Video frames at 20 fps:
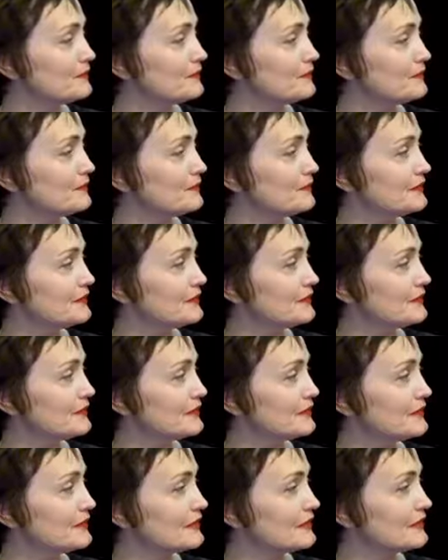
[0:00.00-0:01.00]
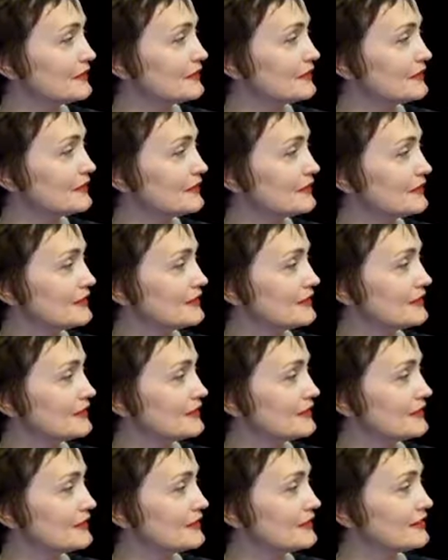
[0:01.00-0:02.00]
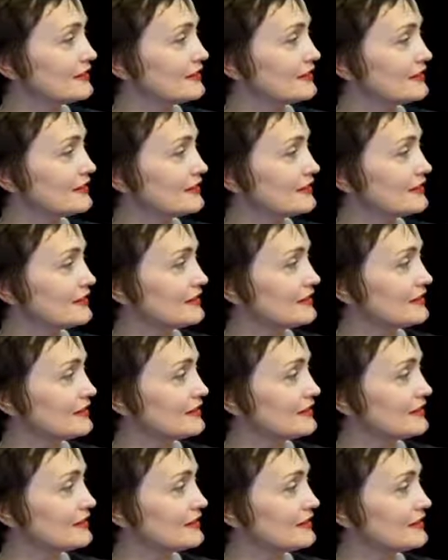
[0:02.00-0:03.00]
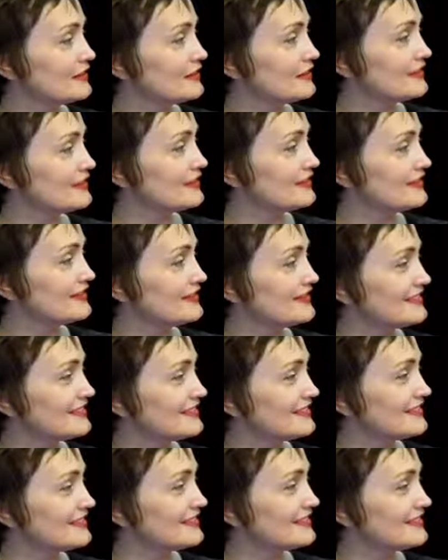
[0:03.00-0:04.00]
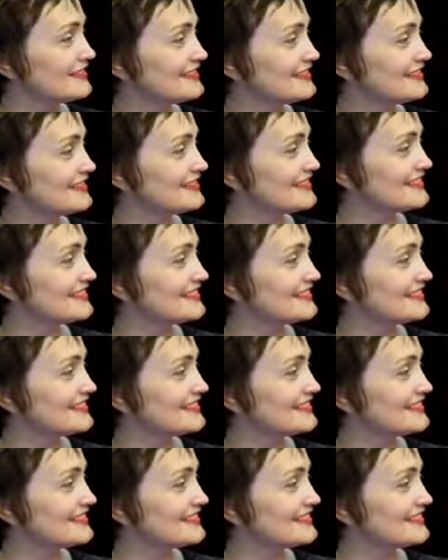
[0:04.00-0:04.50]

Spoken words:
(silent)